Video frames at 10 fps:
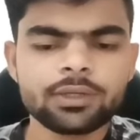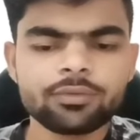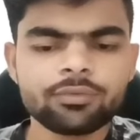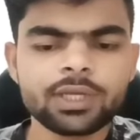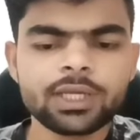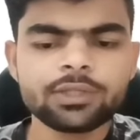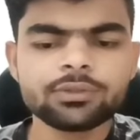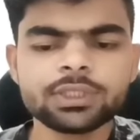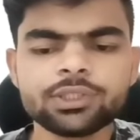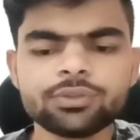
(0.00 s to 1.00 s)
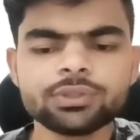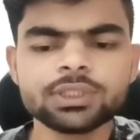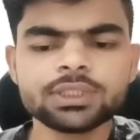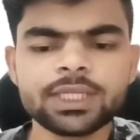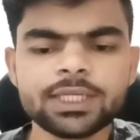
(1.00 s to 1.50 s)
We are using use
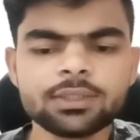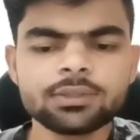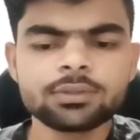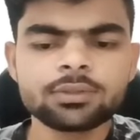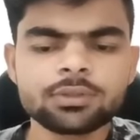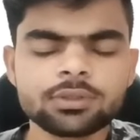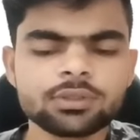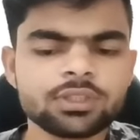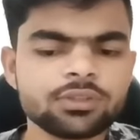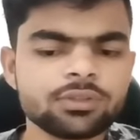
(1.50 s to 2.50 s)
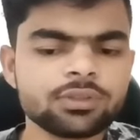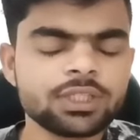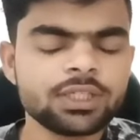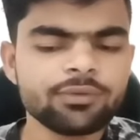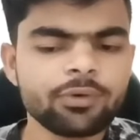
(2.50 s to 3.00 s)
state. So the
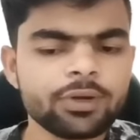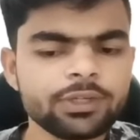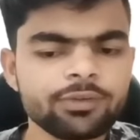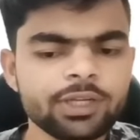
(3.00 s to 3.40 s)
default value